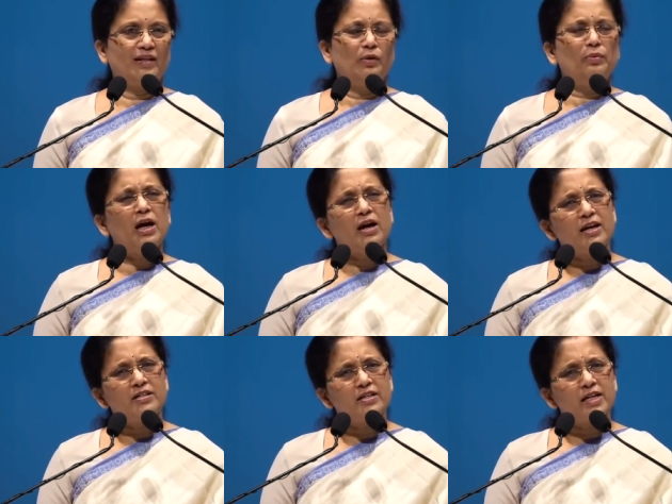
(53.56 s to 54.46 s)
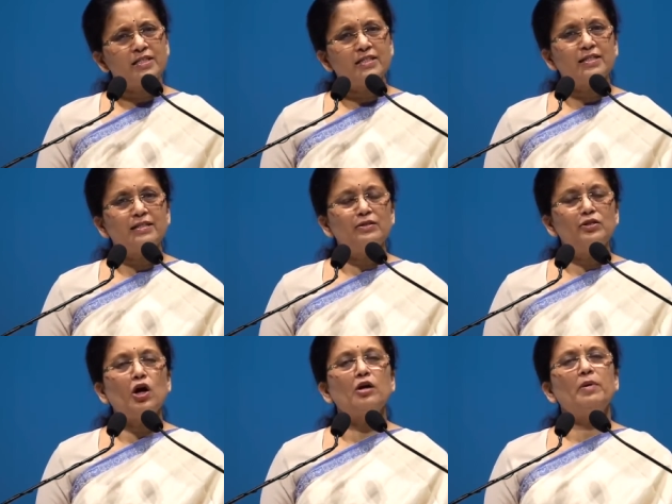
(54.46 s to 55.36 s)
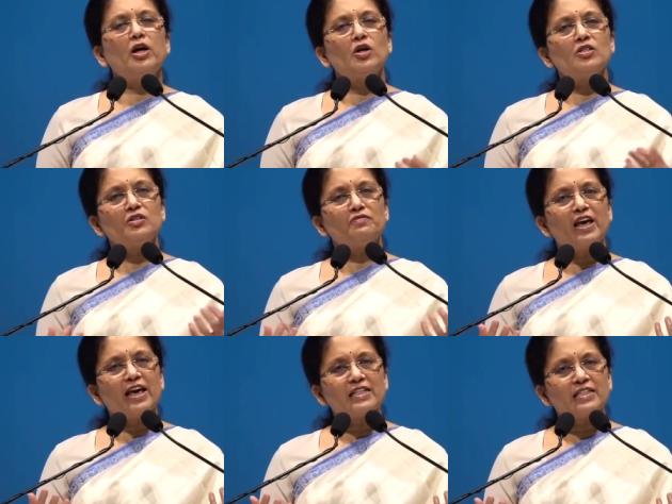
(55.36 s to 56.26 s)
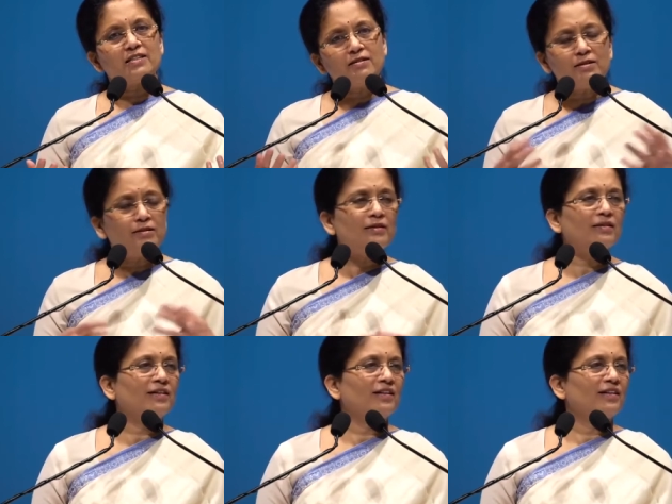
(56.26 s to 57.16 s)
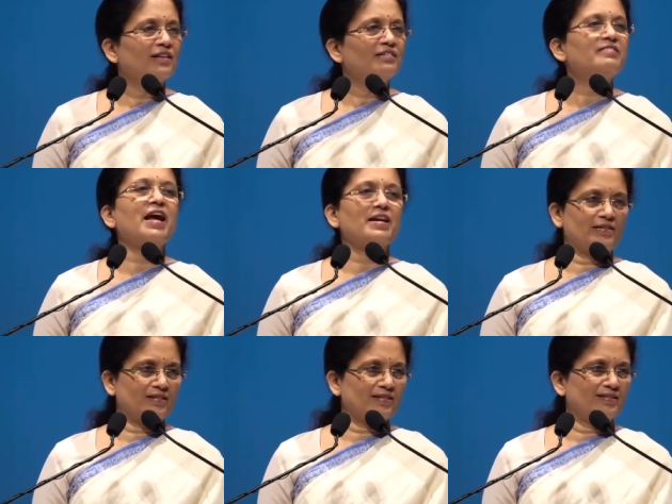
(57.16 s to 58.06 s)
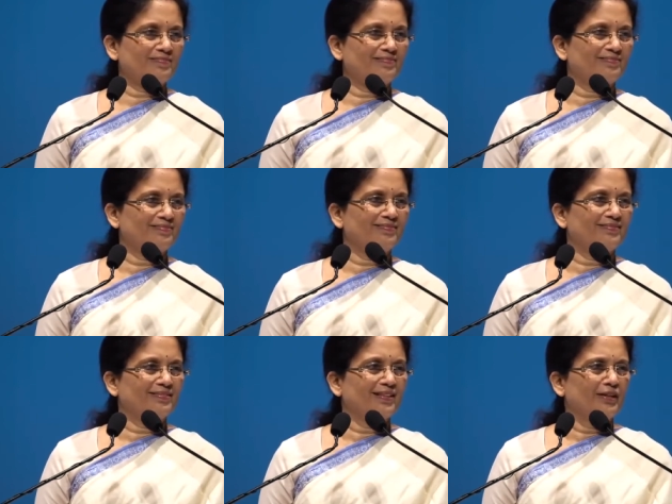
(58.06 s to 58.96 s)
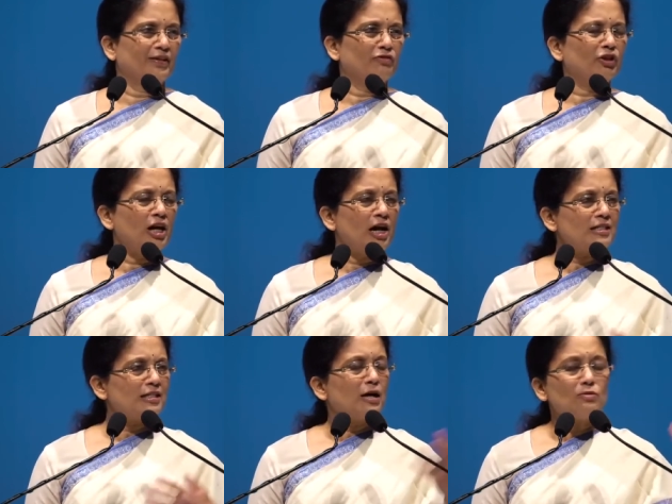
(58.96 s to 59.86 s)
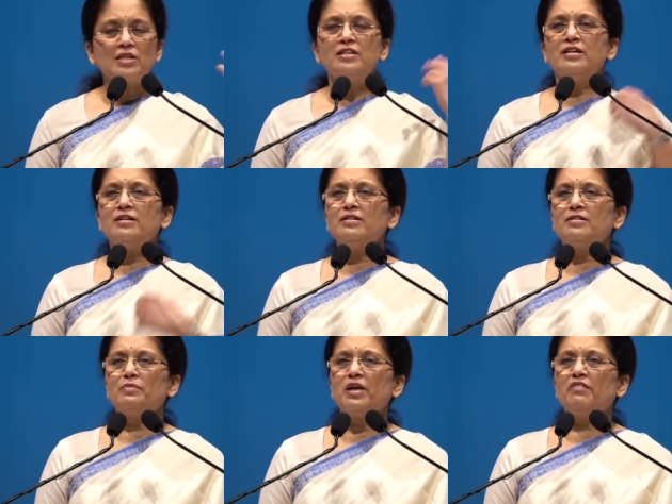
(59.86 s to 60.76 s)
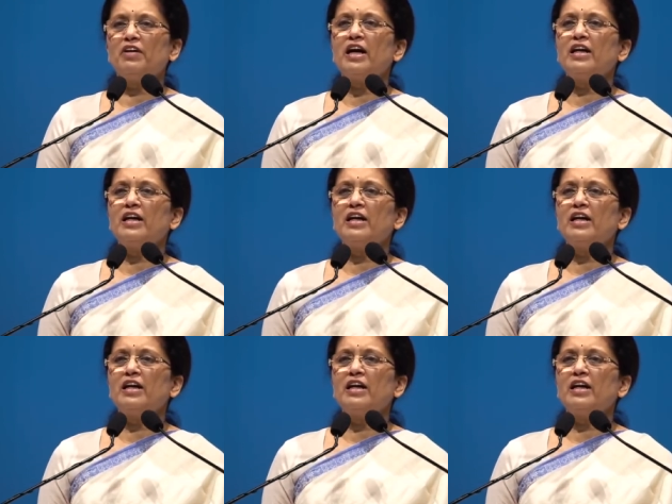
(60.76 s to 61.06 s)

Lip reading: We are at risk not because of external threats. For the last 1,000 years, we have had